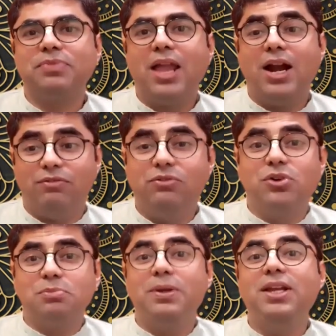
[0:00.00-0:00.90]
And of
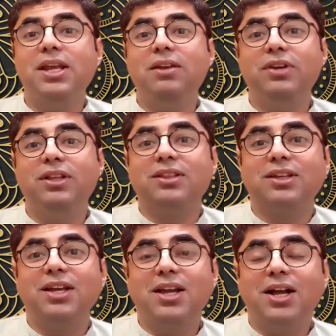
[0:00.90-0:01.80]
course, beginning with
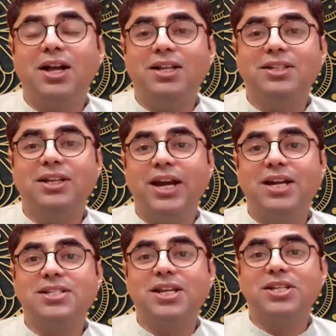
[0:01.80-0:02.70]
the
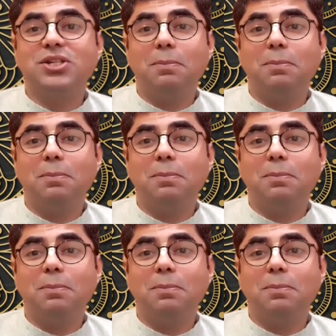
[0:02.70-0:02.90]
great sage